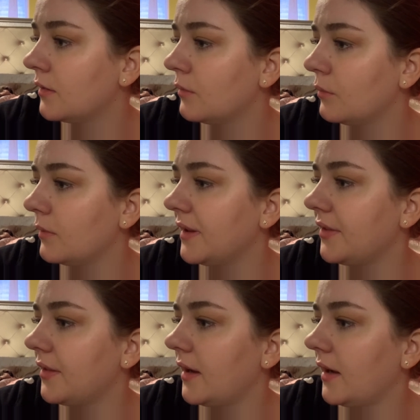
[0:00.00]
with
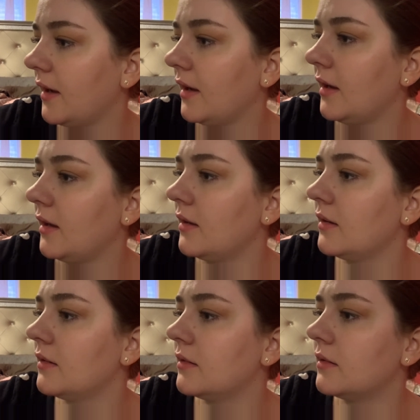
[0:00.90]
a
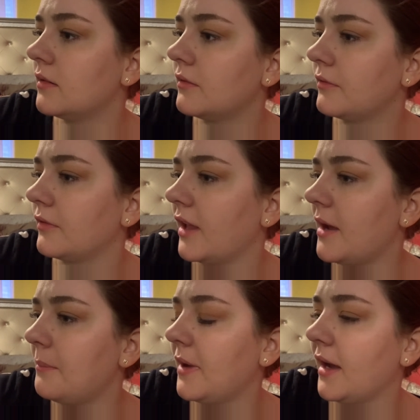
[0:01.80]
flat
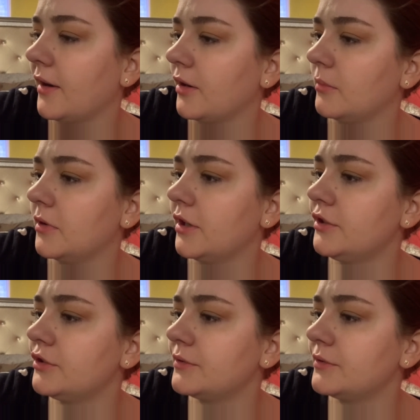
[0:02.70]
packer brush,